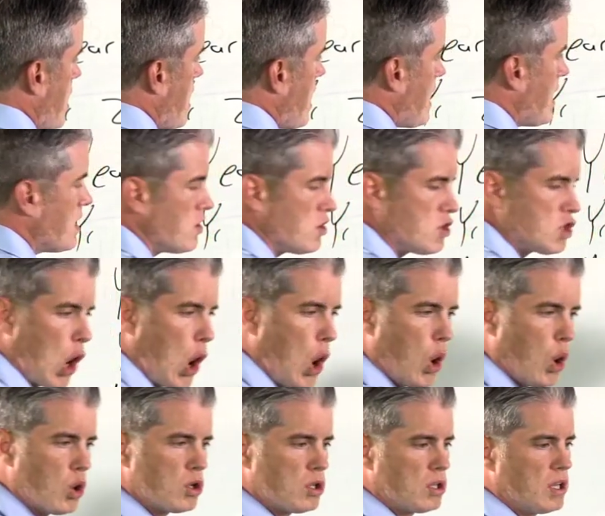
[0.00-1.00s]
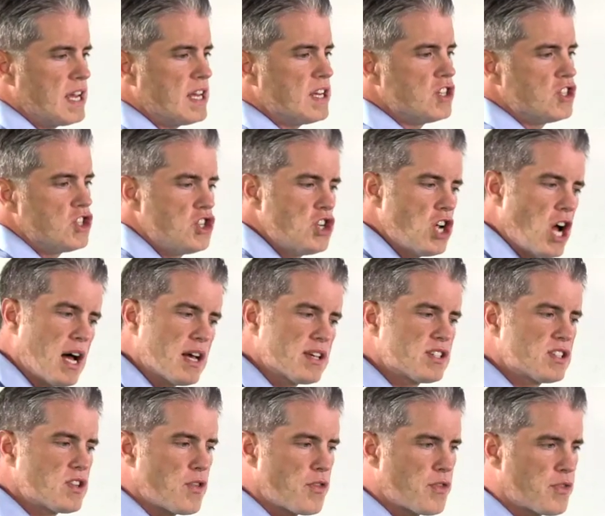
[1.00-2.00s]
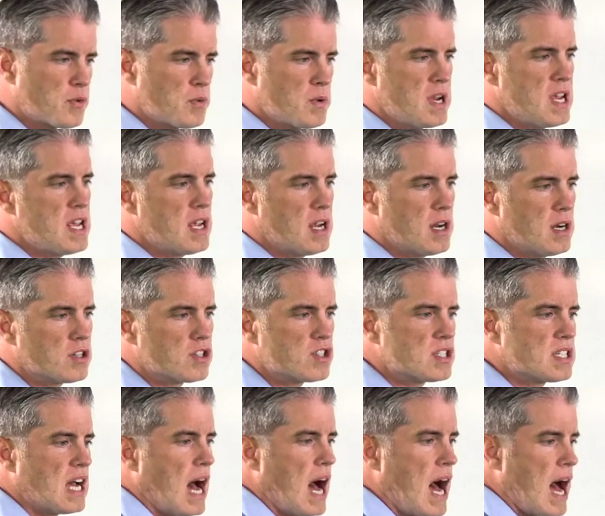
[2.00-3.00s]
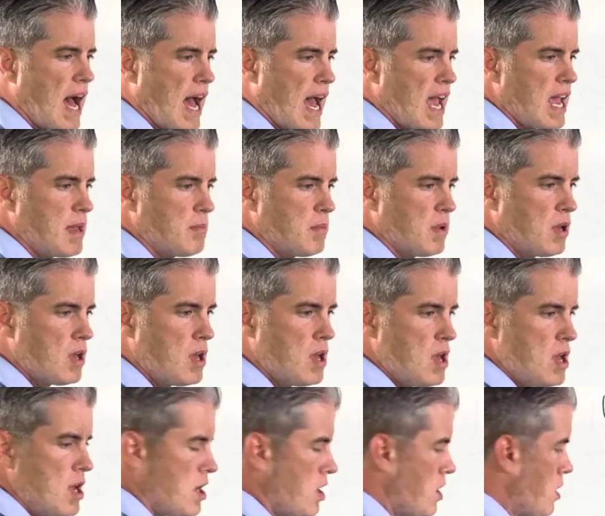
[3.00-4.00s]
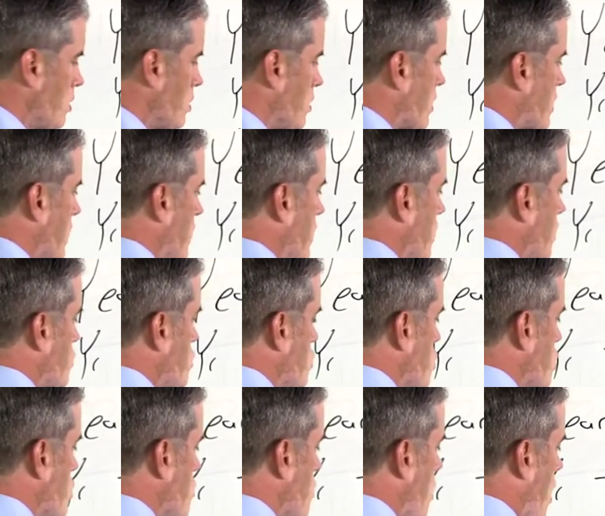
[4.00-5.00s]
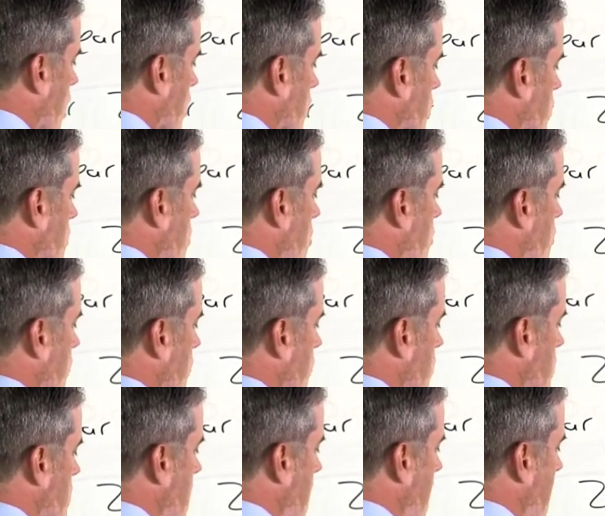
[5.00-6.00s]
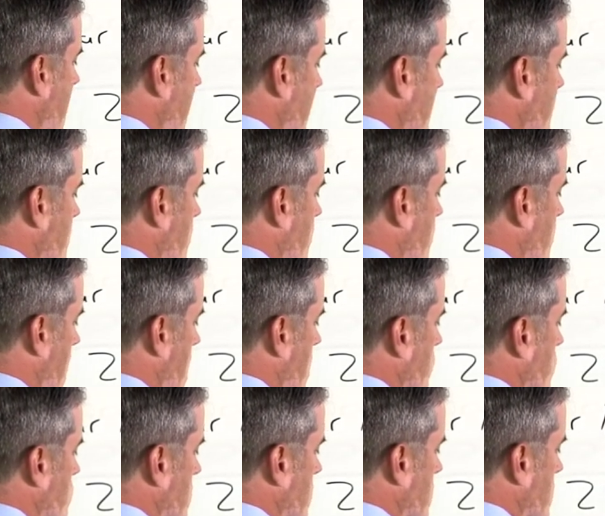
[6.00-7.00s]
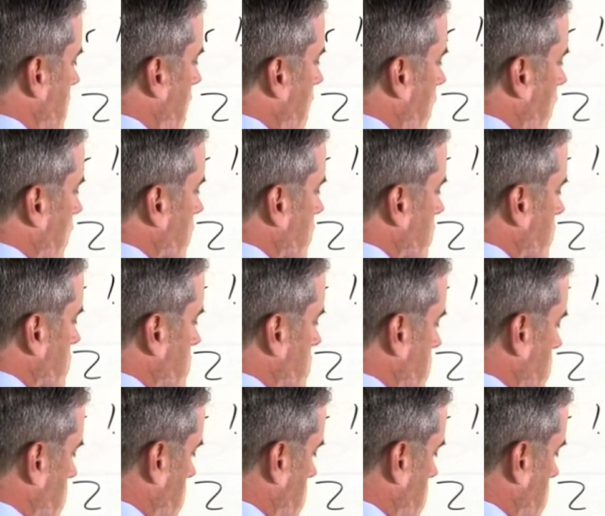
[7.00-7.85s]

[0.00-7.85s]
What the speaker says: In total, in just 3 years' time, you're looking at $238,000